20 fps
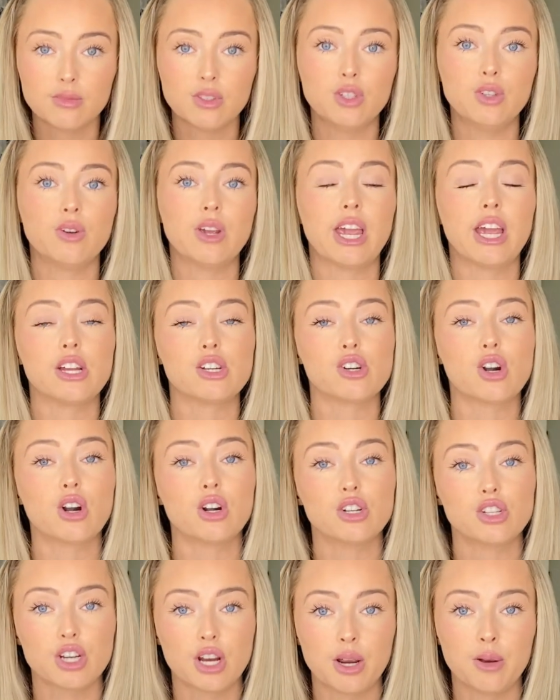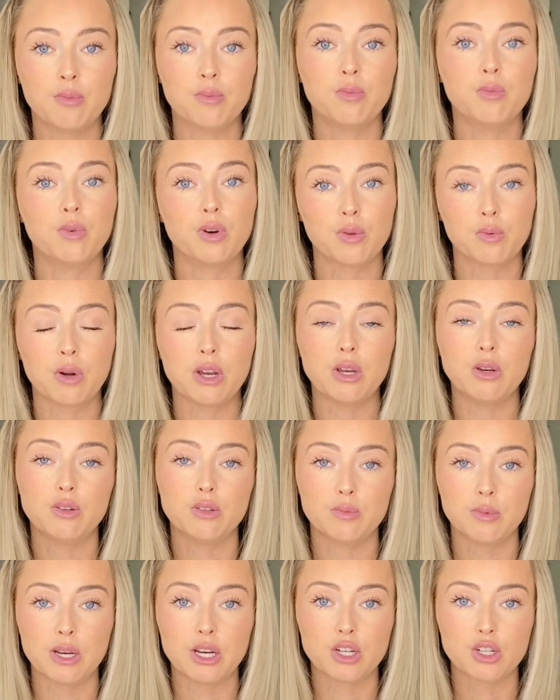you can't charge him with what he
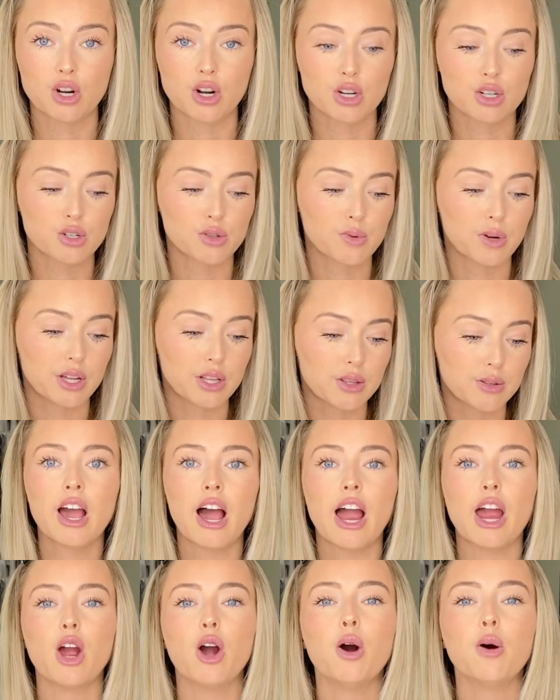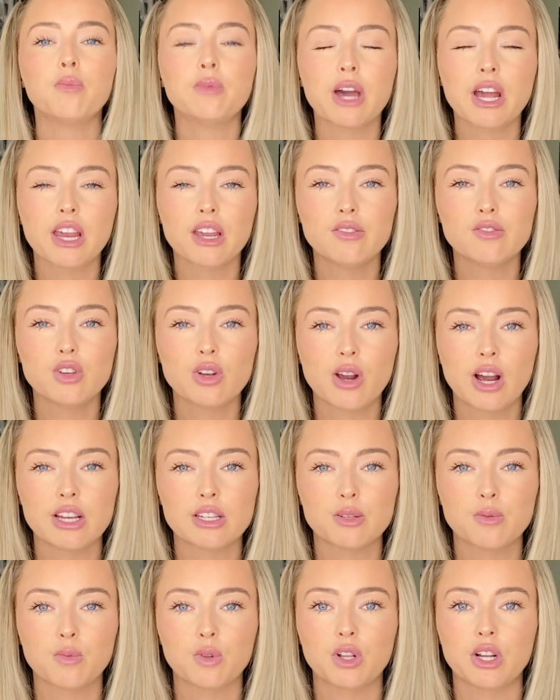was being charged with. I hope that gives you
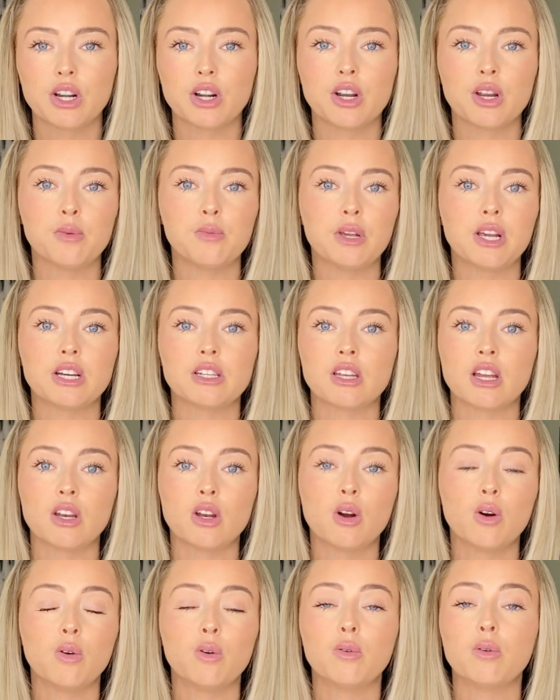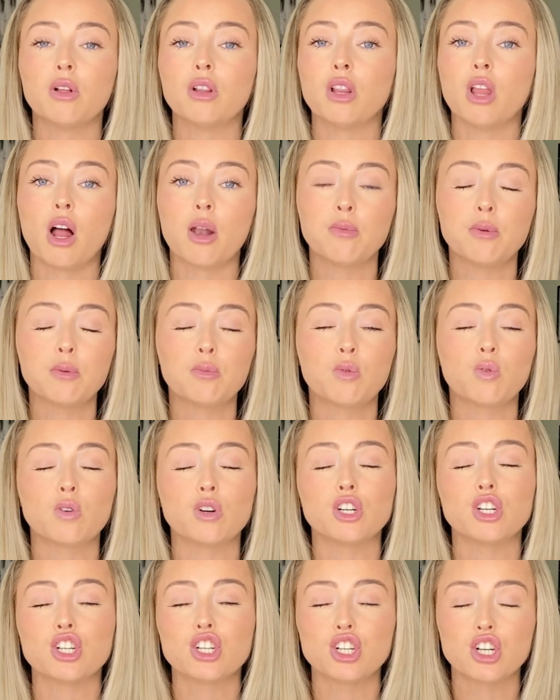guys some clarity because I know a lot of people
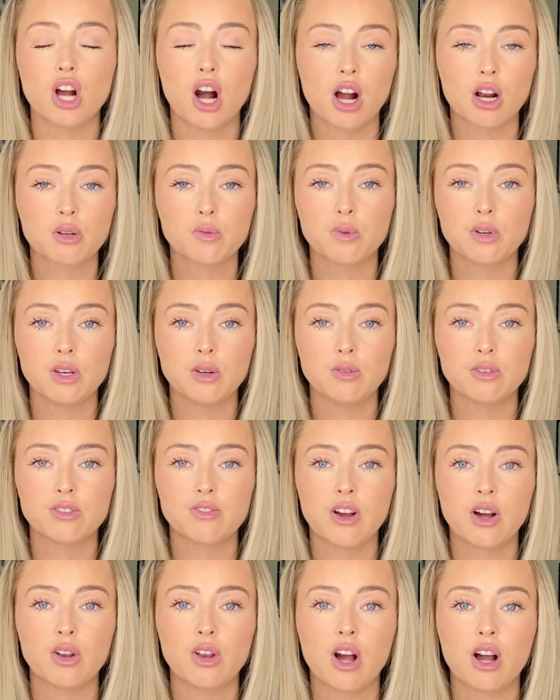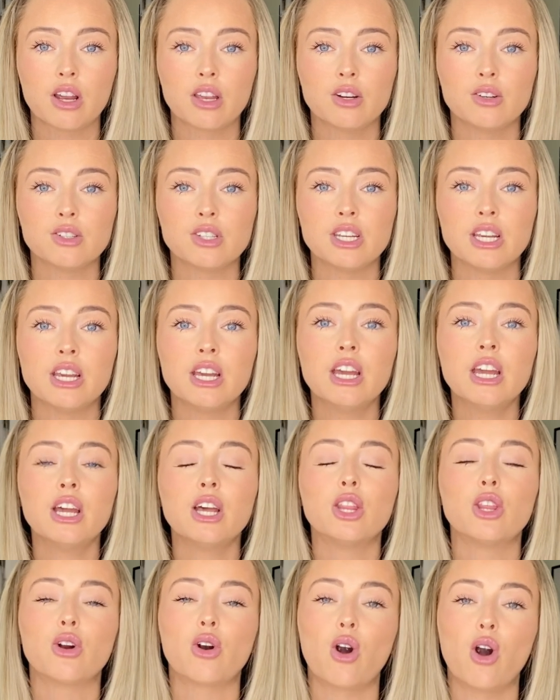were shocked when he was found not guilty.
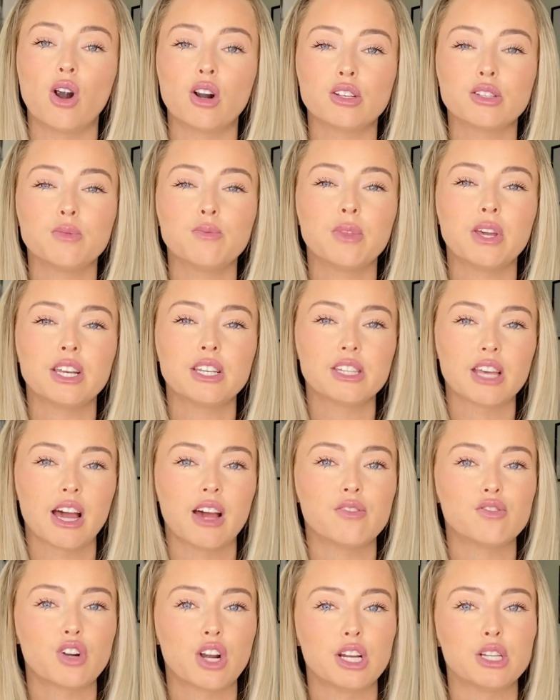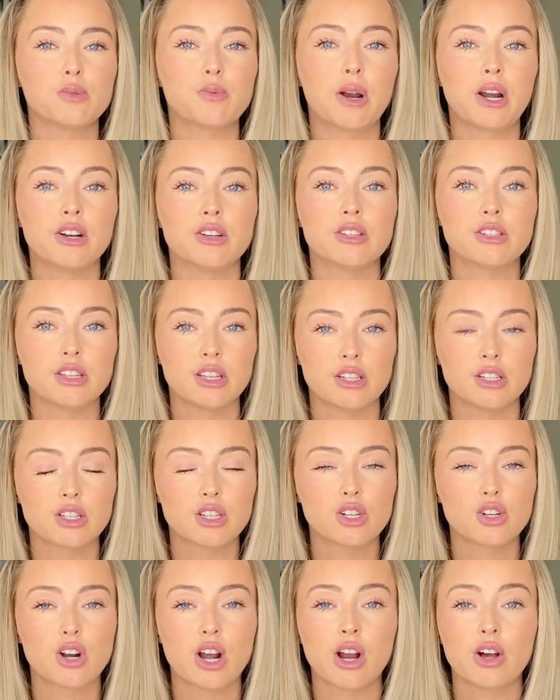There are some things that have transpired since
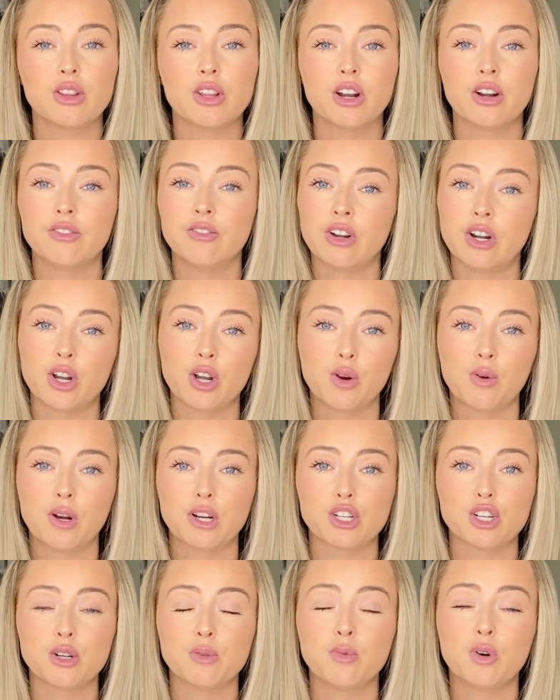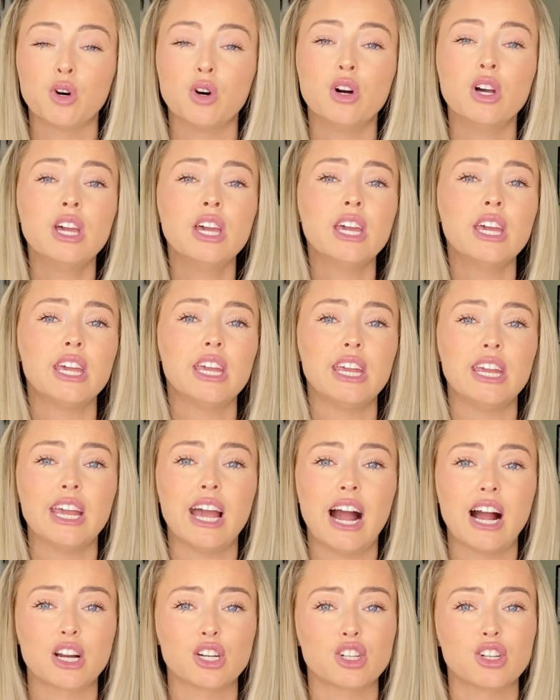the trial that are very questionable. He
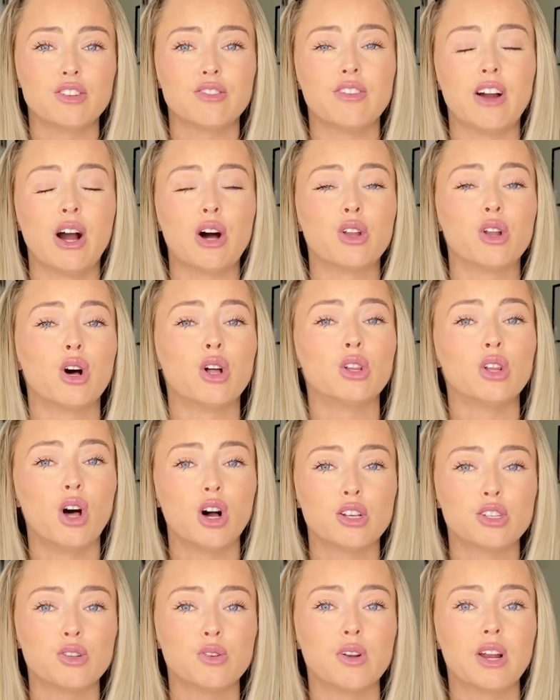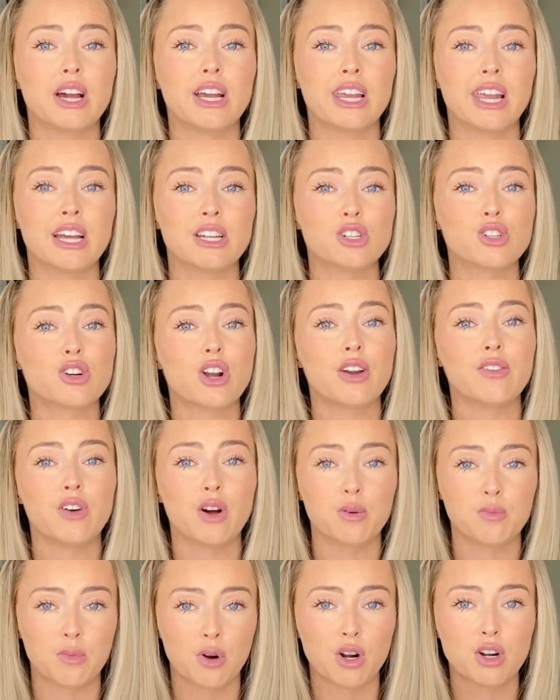actually filed a lawsuit against
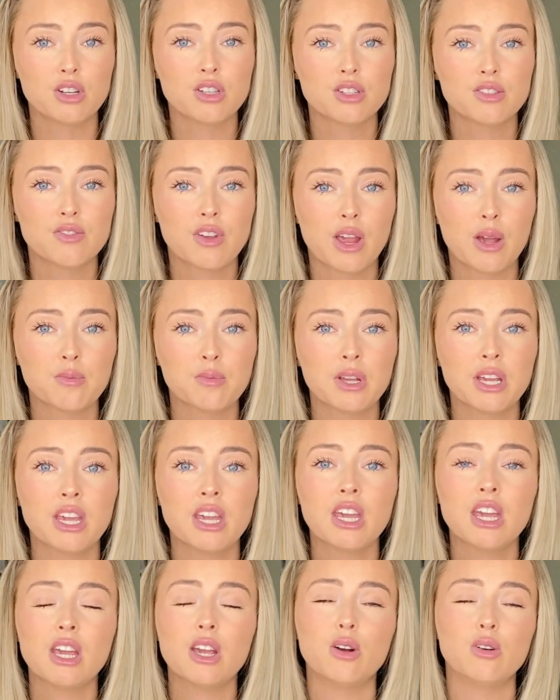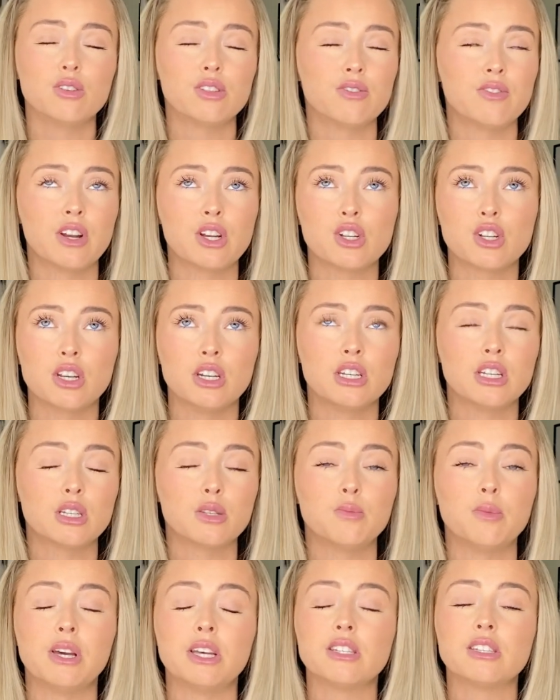Trayvon Martin's family. It was eventually
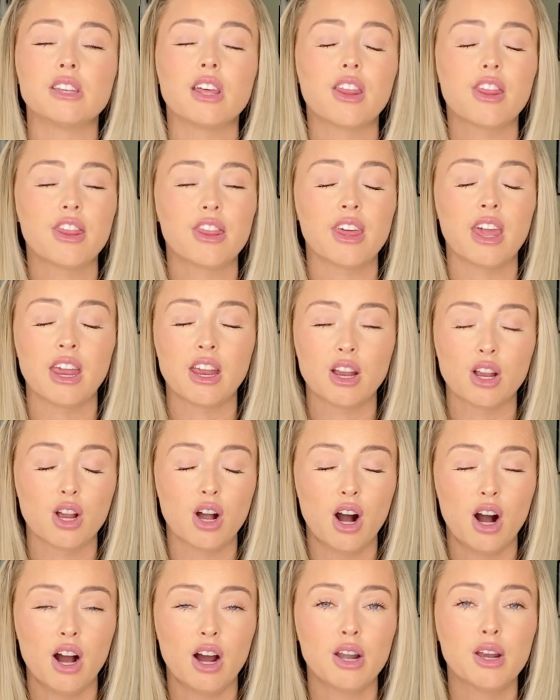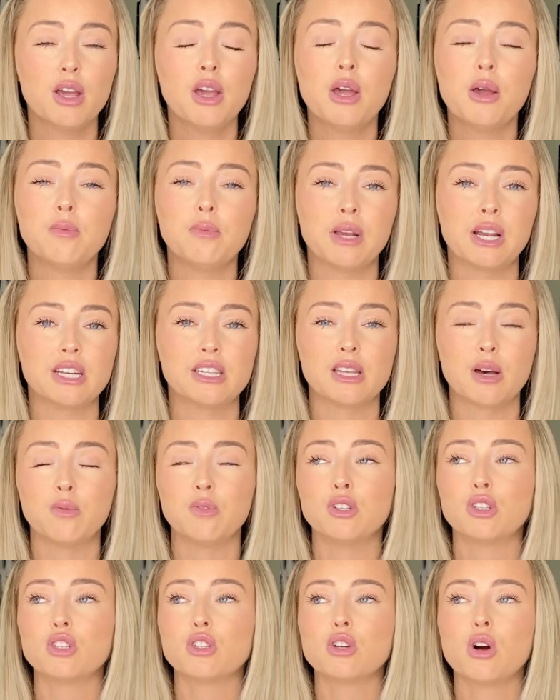dismissed, thank God, because that
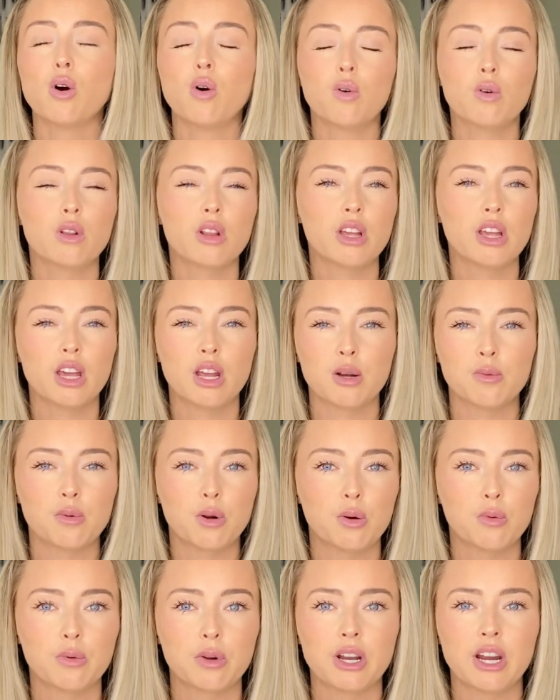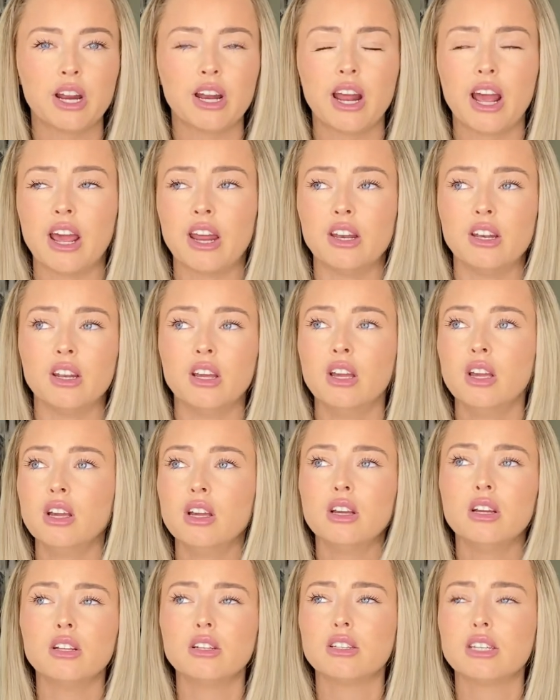was totally inappropriate and
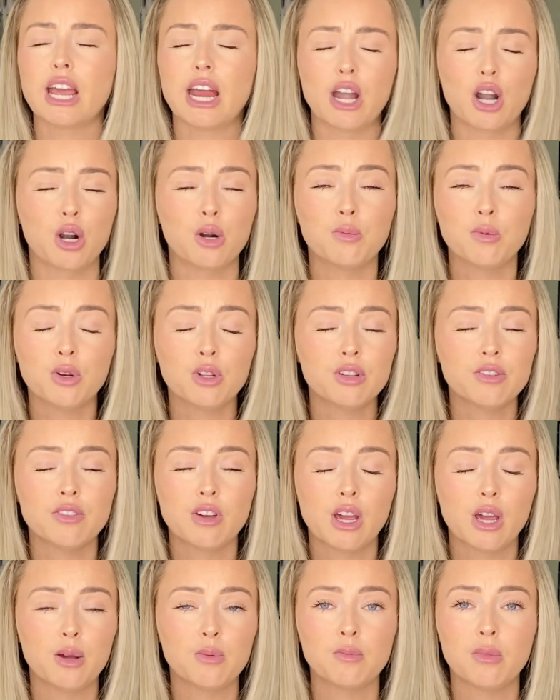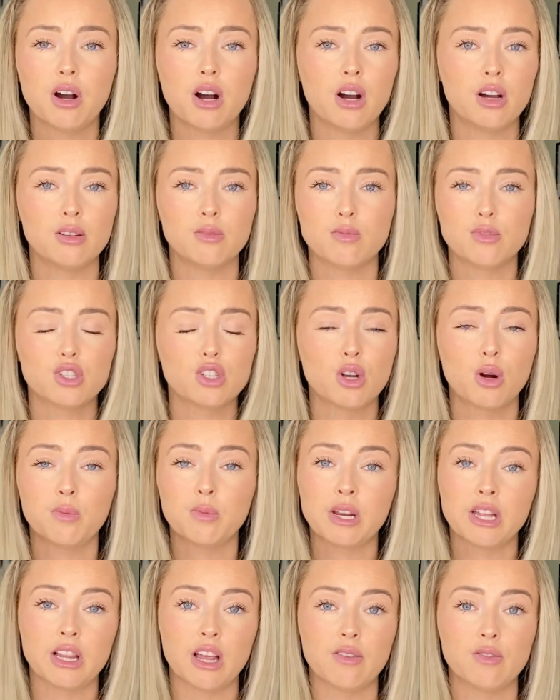terrible of him on so
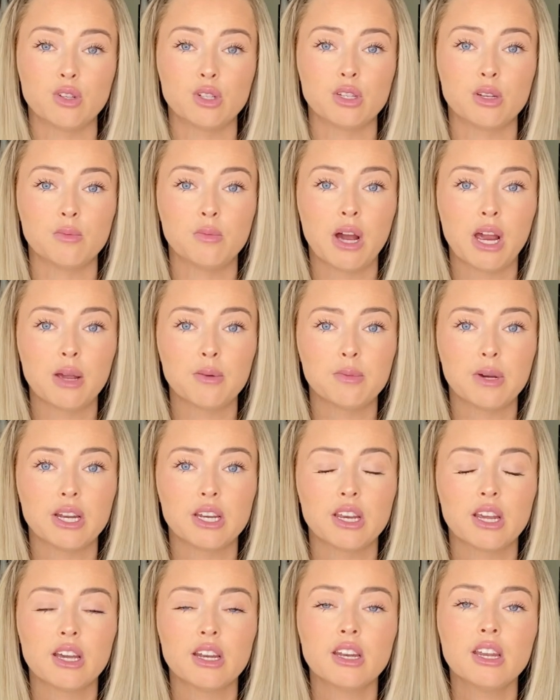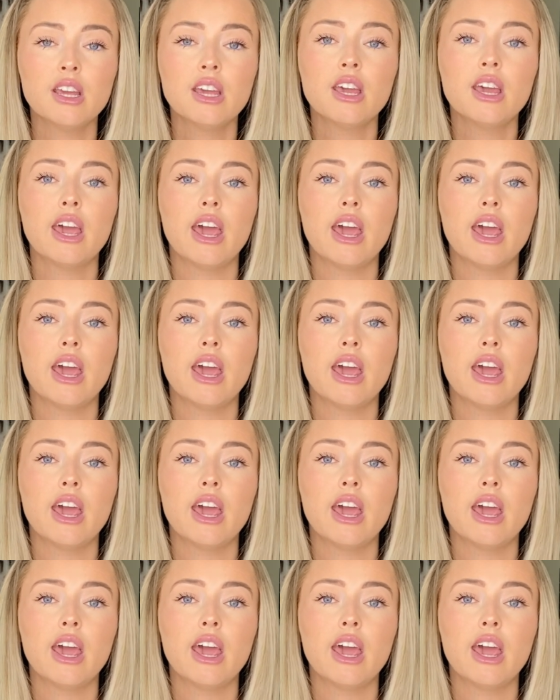many levels, in my opinion.